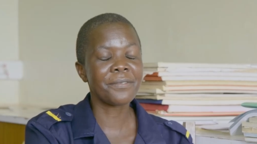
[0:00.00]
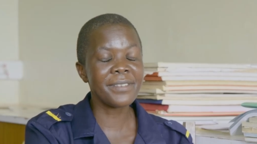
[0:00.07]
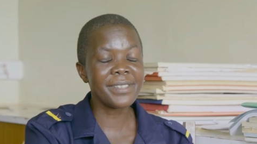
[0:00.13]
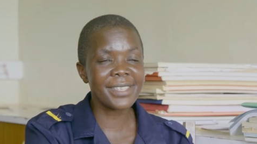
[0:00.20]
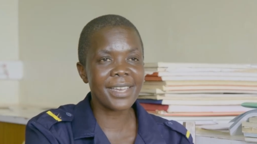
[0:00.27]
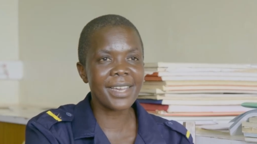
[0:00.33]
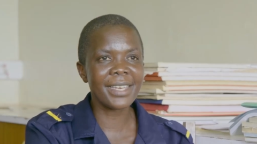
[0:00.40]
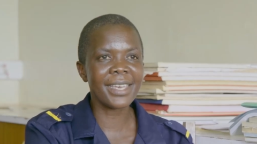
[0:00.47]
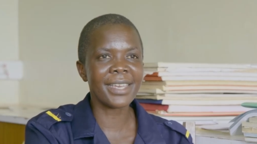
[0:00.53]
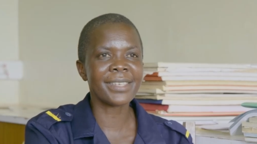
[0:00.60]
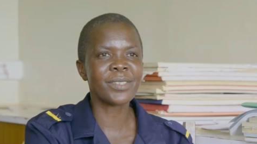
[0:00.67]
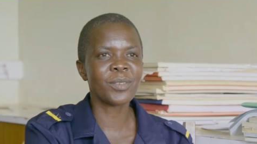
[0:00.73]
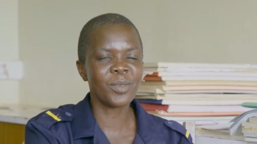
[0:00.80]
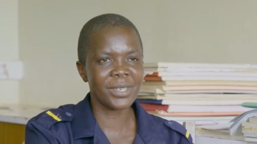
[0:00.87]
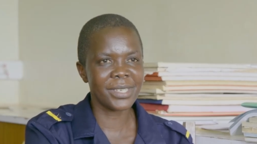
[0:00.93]
physically
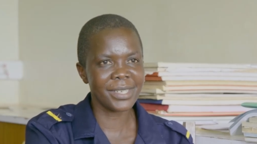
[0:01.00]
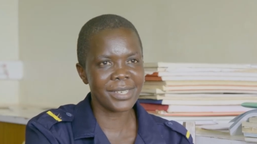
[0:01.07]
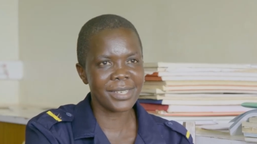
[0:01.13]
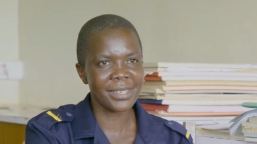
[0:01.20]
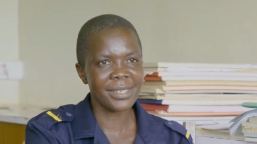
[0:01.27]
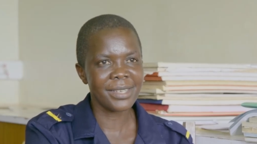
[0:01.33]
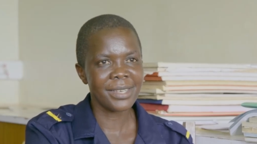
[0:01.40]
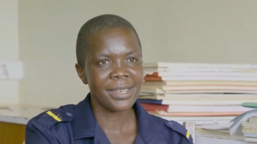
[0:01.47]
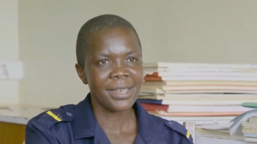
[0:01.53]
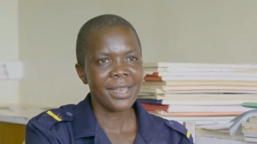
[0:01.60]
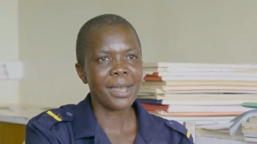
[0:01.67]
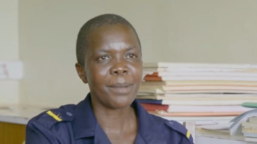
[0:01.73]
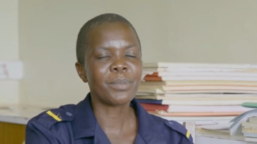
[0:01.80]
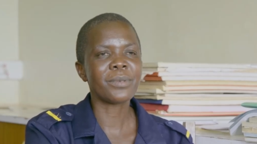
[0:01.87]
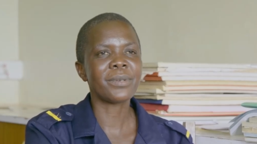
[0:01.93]
escorted
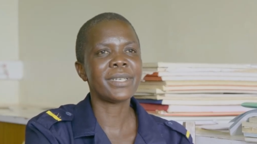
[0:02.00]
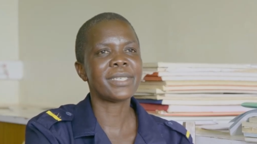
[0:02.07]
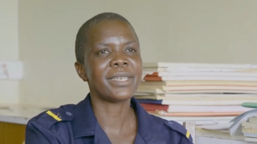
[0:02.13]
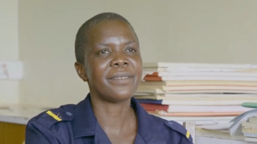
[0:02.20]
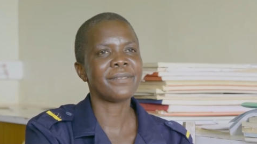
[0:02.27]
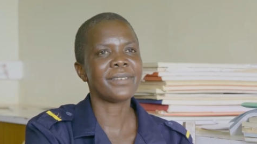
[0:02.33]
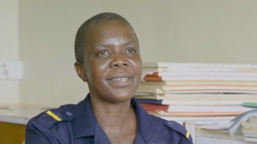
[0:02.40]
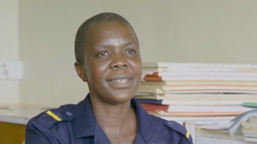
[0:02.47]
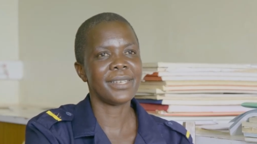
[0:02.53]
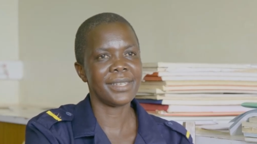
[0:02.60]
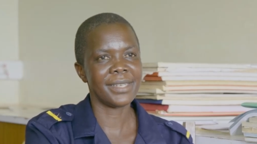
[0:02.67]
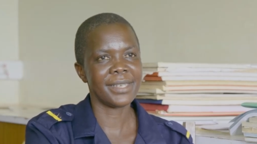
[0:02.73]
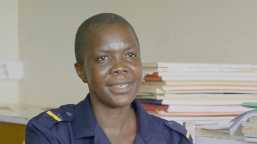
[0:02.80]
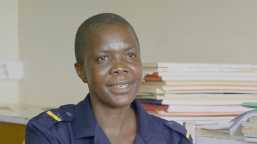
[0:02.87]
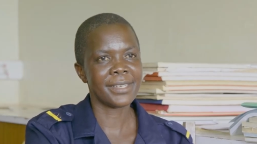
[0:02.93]
up to HIV
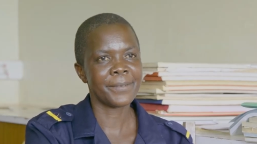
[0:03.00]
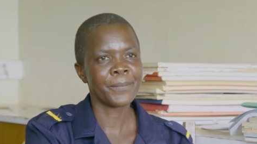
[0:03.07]
clinic.